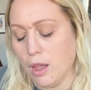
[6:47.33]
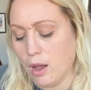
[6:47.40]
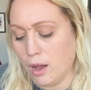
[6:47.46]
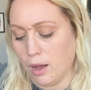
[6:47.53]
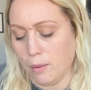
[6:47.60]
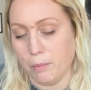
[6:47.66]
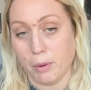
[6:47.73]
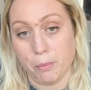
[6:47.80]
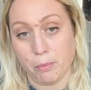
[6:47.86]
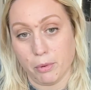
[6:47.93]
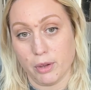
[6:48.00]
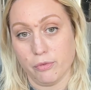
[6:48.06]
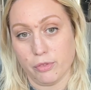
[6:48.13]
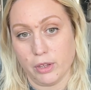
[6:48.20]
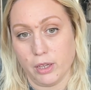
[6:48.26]
um, but
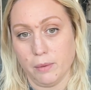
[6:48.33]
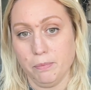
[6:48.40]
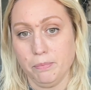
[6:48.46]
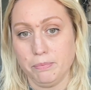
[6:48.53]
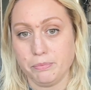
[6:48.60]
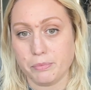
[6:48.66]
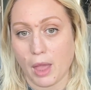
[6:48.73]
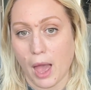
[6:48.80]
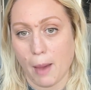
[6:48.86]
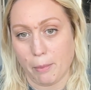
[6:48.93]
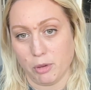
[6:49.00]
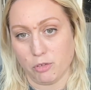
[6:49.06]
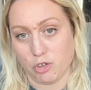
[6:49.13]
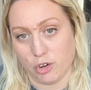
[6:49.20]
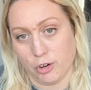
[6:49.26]
briefly,
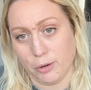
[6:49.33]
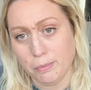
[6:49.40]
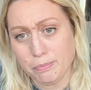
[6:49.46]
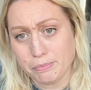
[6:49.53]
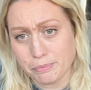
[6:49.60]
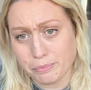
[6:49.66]
aperture.